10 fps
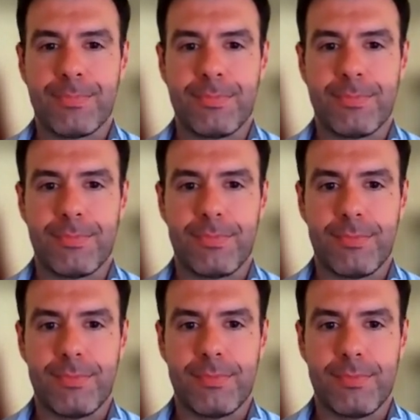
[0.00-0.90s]

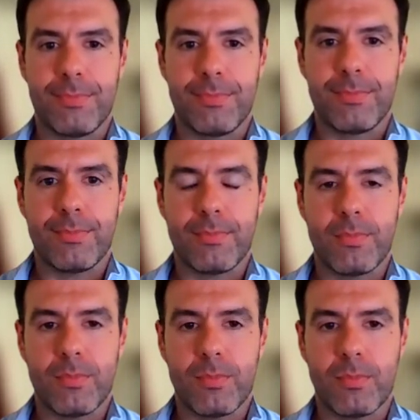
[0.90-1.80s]

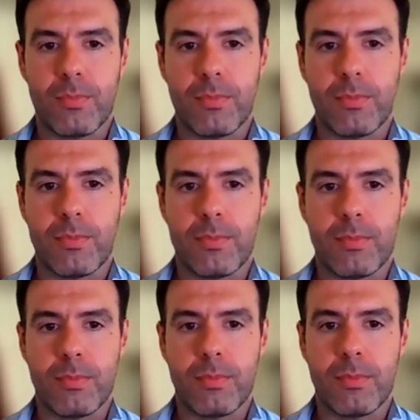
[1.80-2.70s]

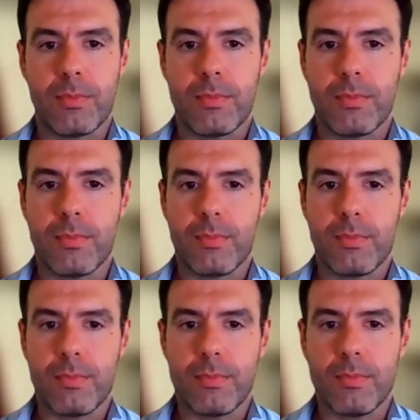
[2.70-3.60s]

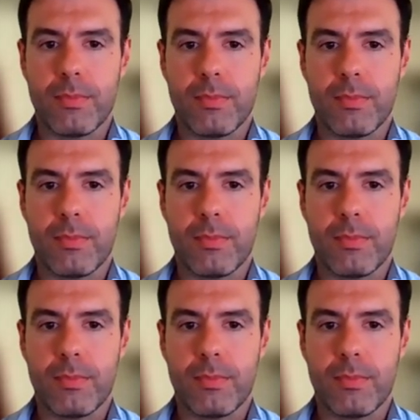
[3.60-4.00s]
(not speaking)